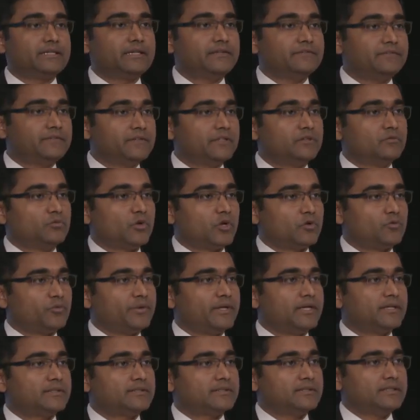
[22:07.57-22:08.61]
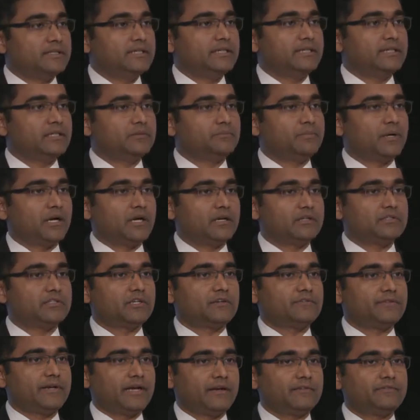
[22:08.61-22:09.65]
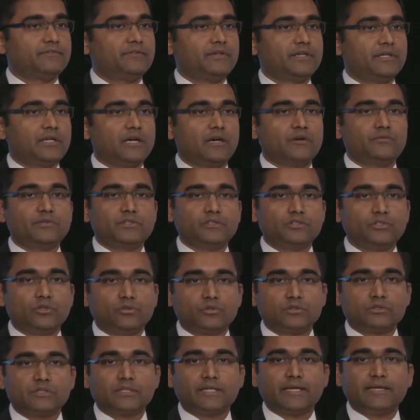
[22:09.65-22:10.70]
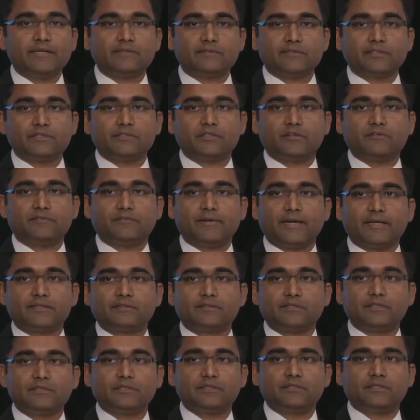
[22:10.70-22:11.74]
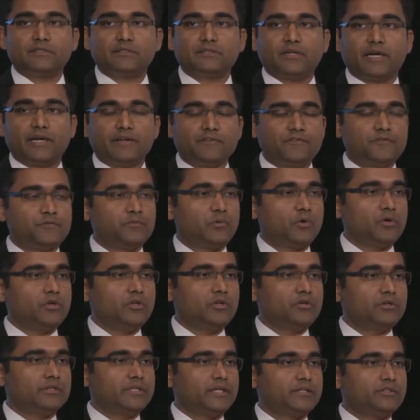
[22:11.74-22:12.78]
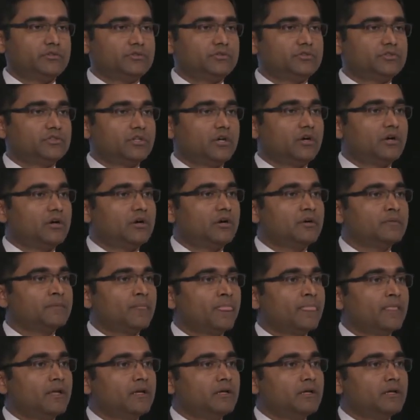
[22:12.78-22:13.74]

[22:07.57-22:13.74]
given what we are seeing in parts of Africa with those cases of vaccine-derived polio that you saw.